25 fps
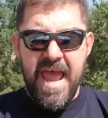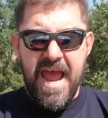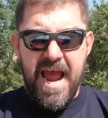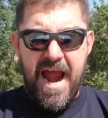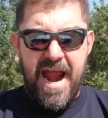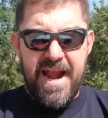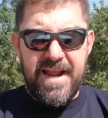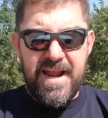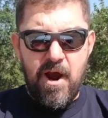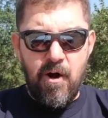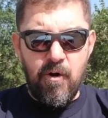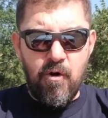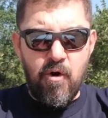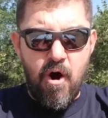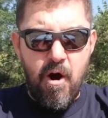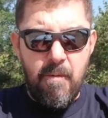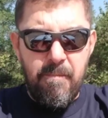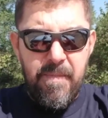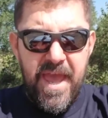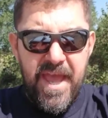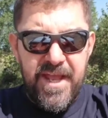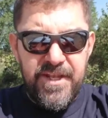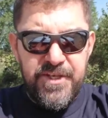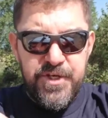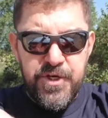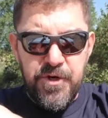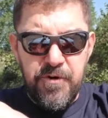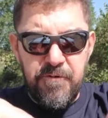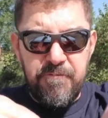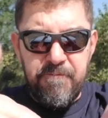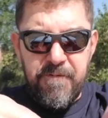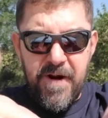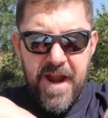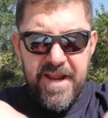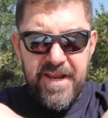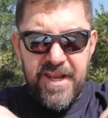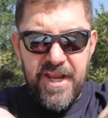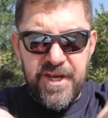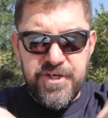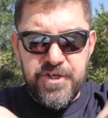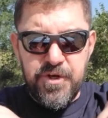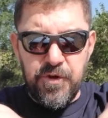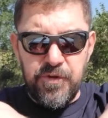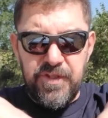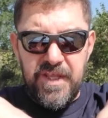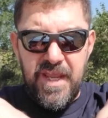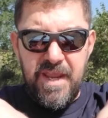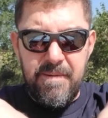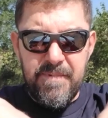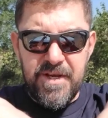I now command you,
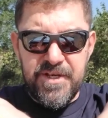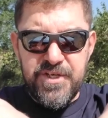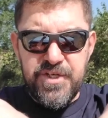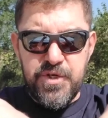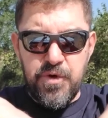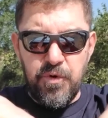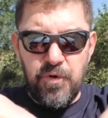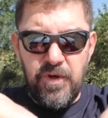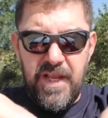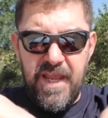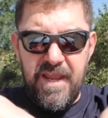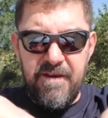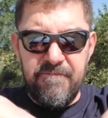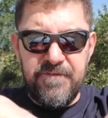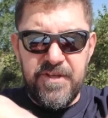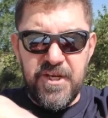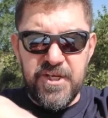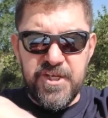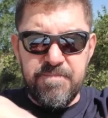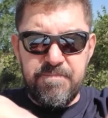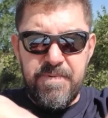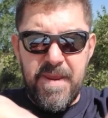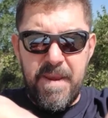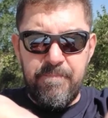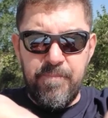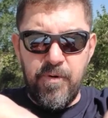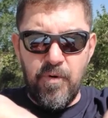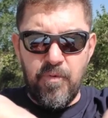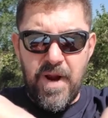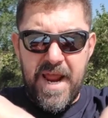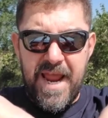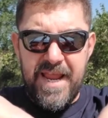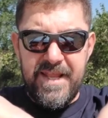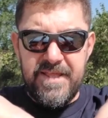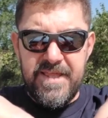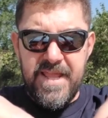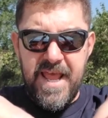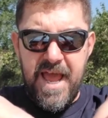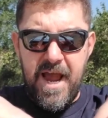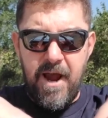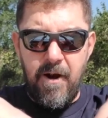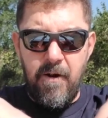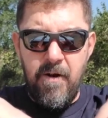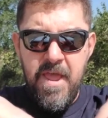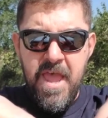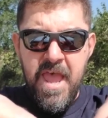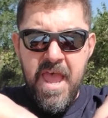financial demons, to leave these people right now.